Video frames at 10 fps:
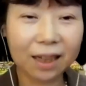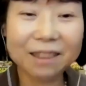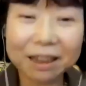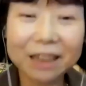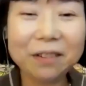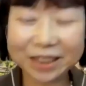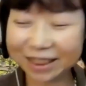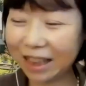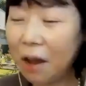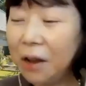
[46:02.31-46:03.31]
Once
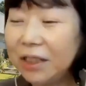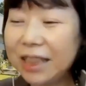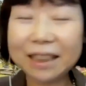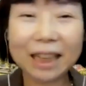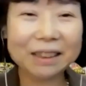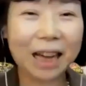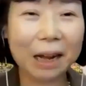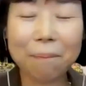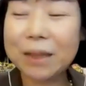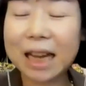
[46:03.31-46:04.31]
you say that
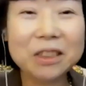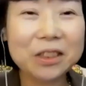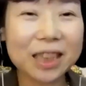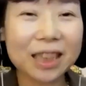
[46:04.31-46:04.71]
sanctions